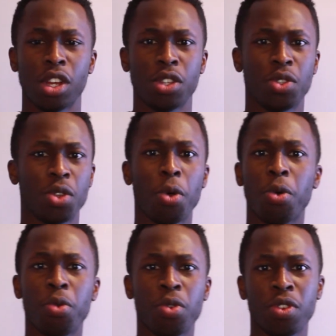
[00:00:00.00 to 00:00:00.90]

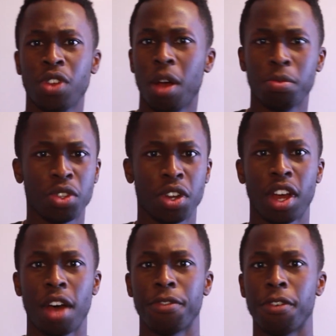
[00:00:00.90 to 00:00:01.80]
So I'm just gonna
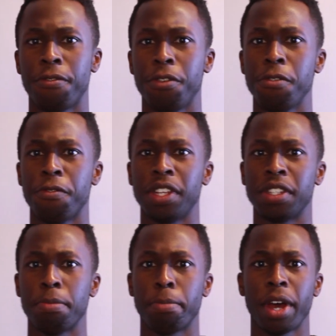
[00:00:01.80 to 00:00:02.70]
cover a few
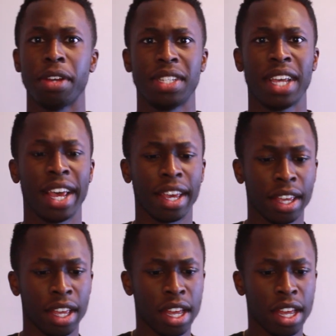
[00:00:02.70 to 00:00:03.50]
things in biotech.